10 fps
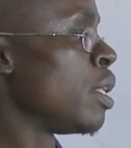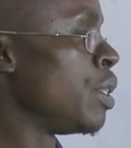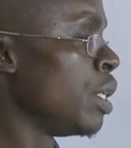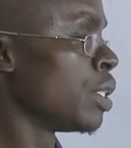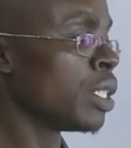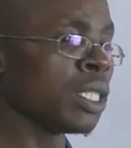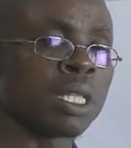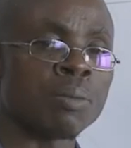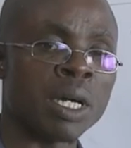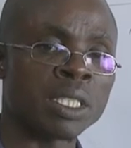This is
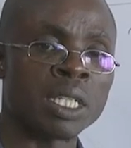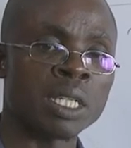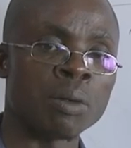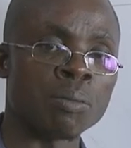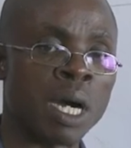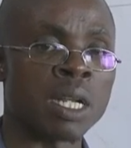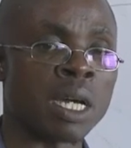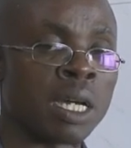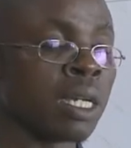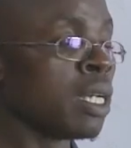the Bunsen burner.